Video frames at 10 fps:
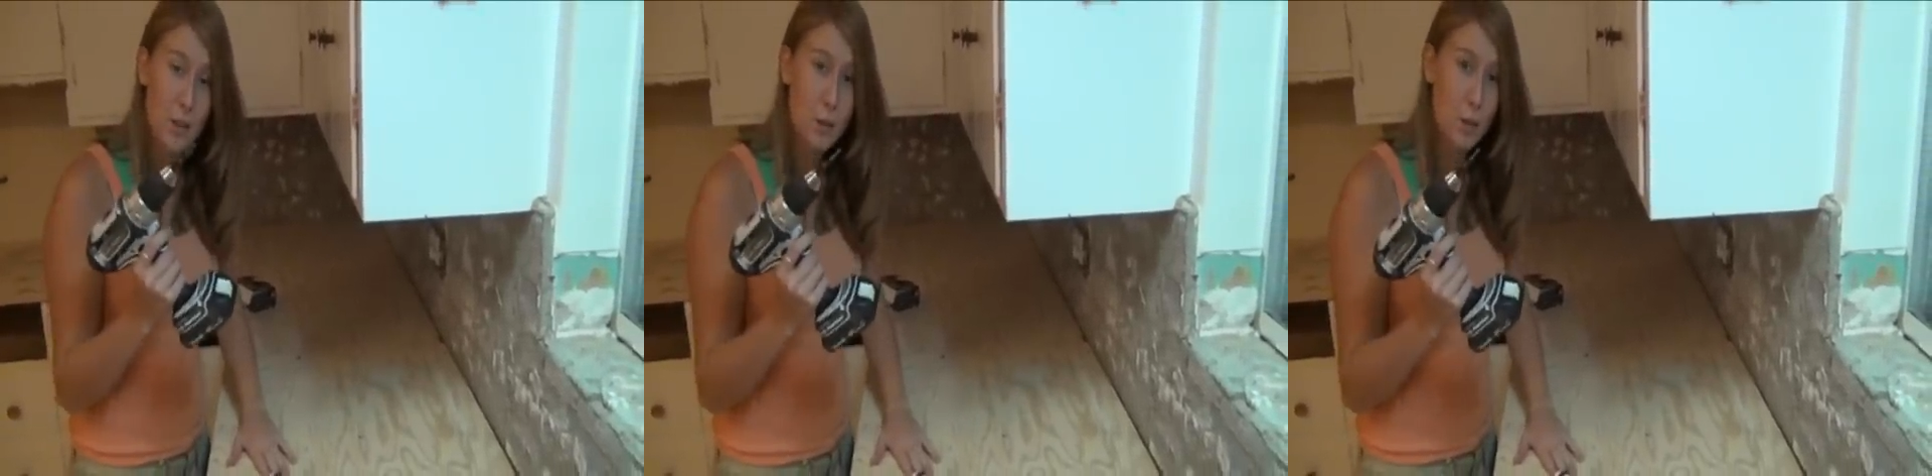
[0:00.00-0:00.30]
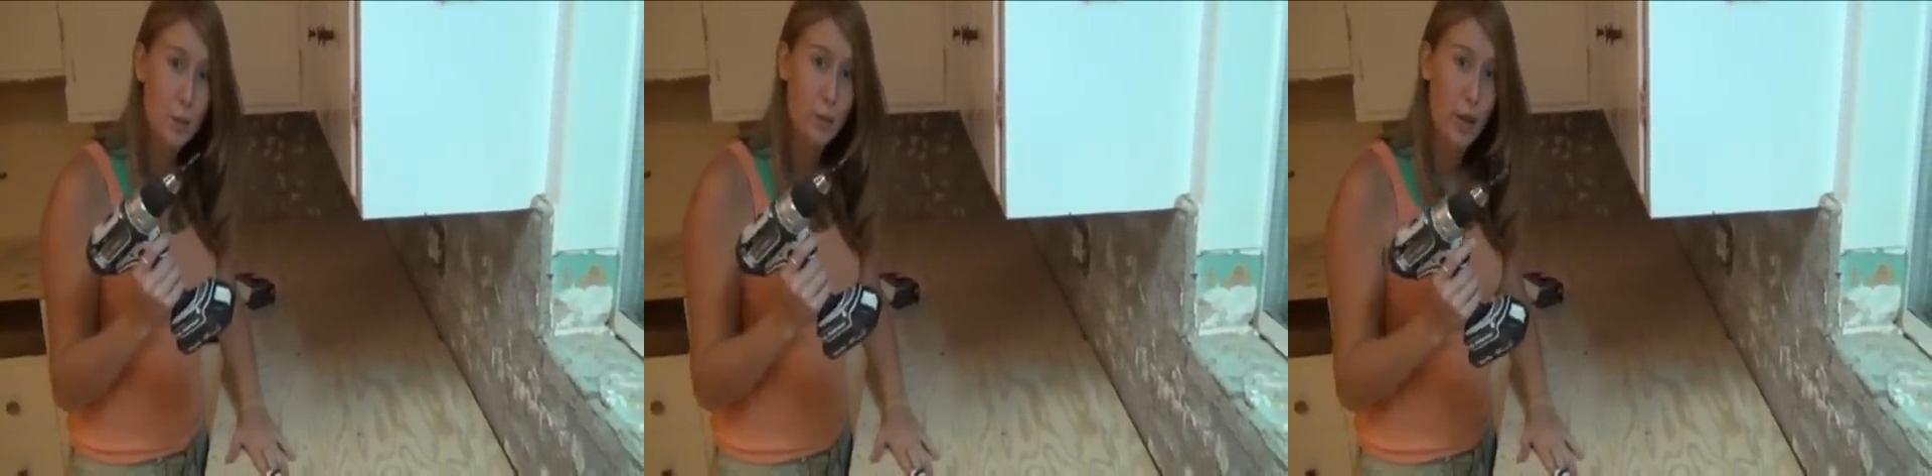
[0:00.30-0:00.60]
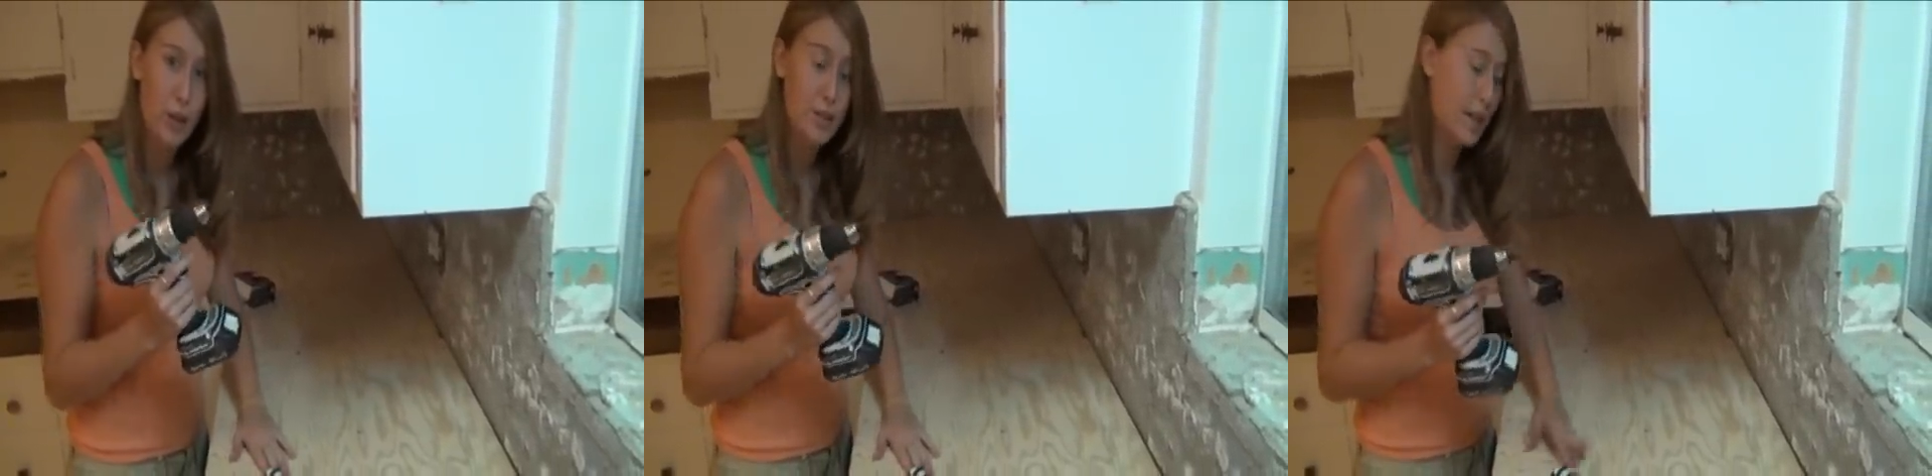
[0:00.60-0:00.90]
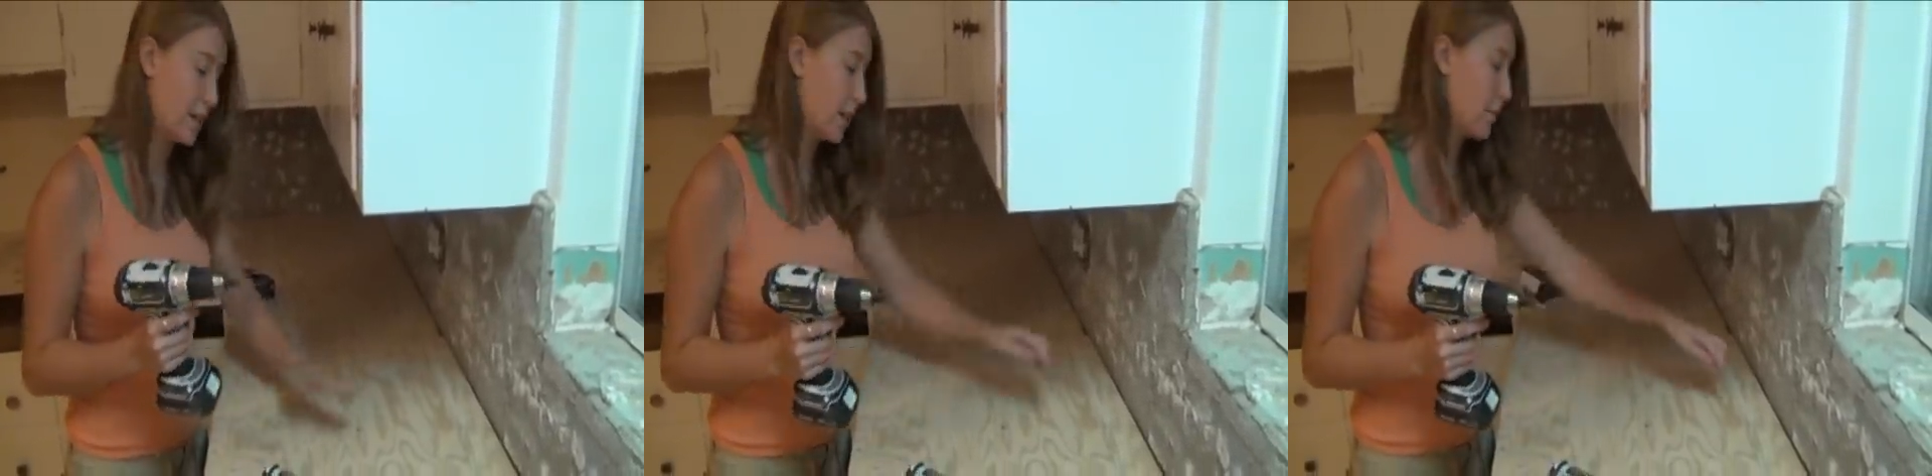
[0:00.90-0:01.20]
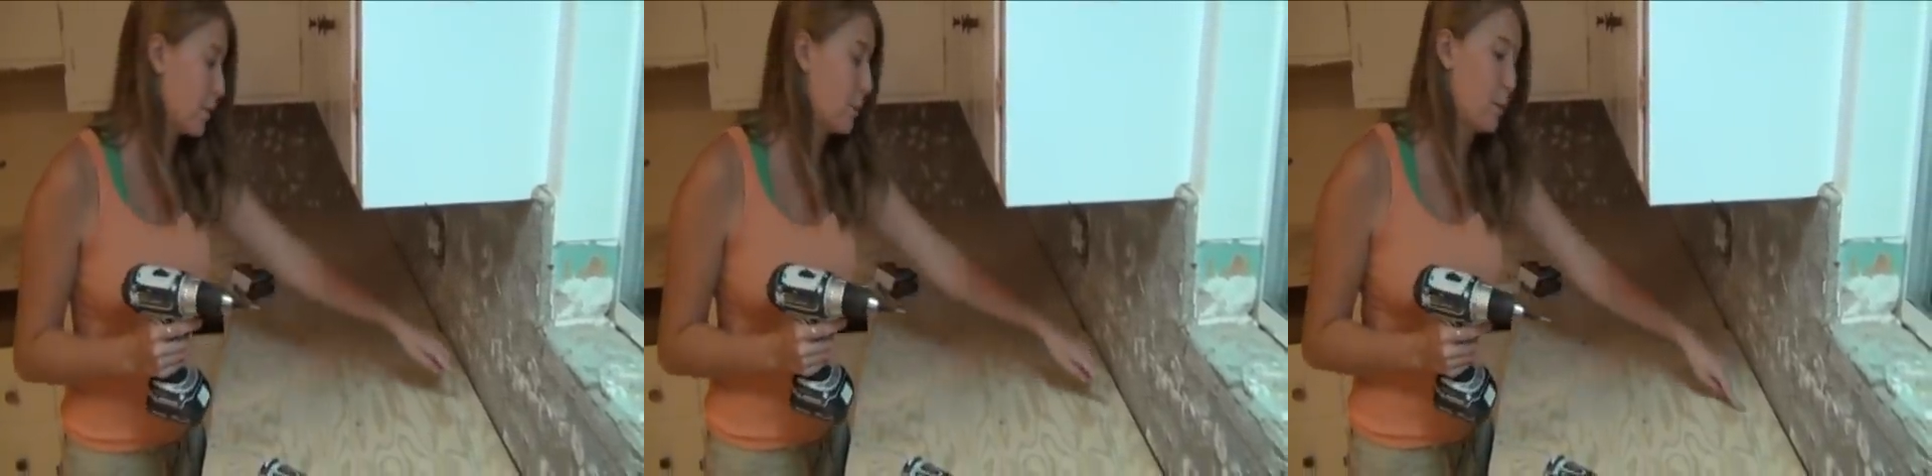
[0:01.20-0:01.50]
screws first, and then
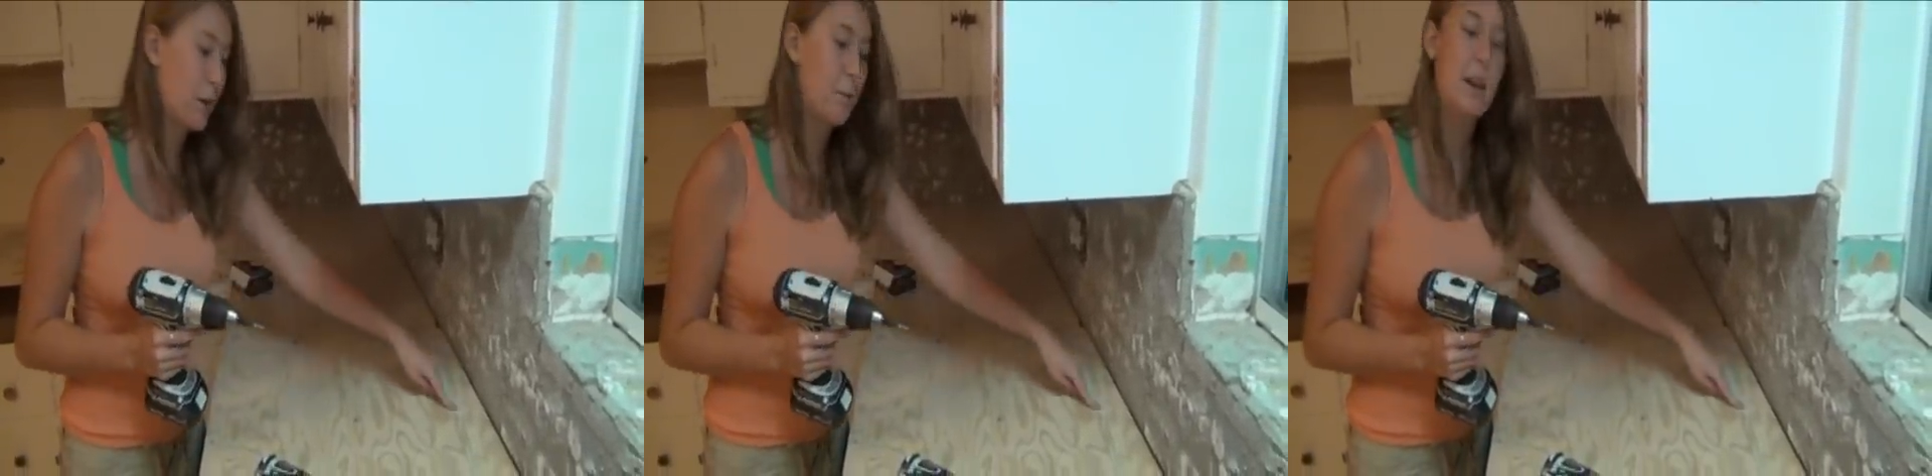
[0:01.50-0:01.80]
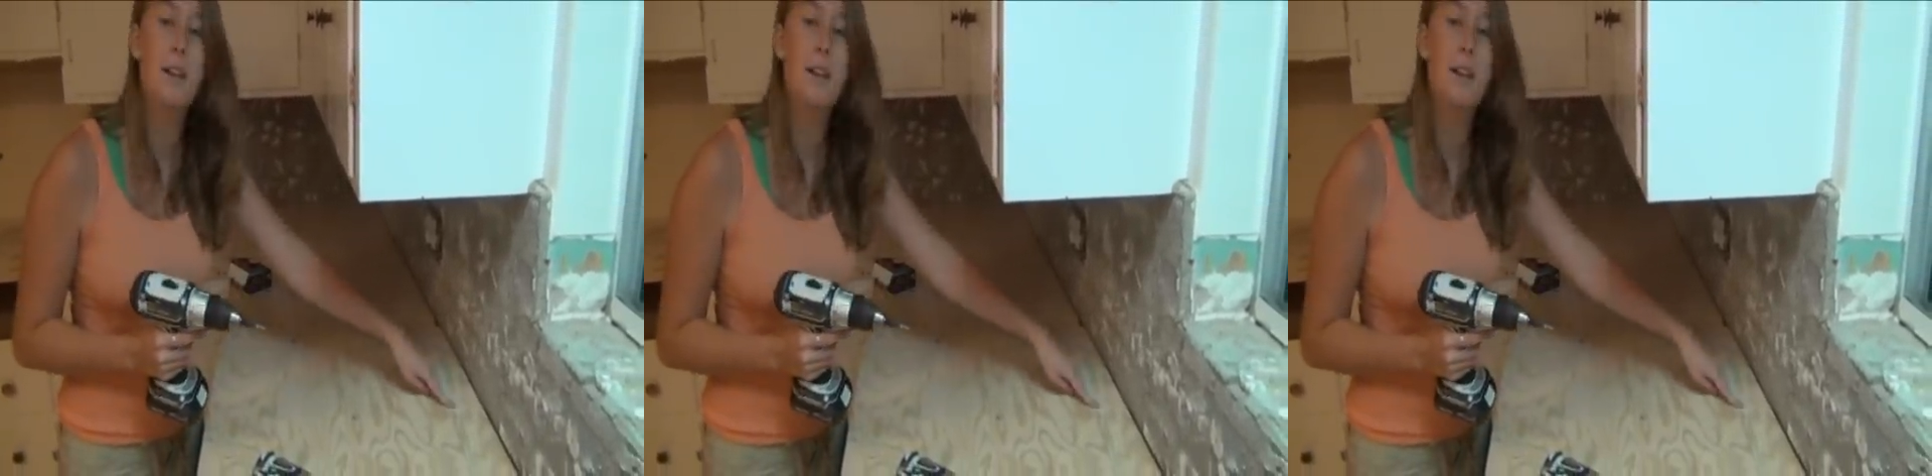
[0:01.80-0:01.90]
I'm going to put them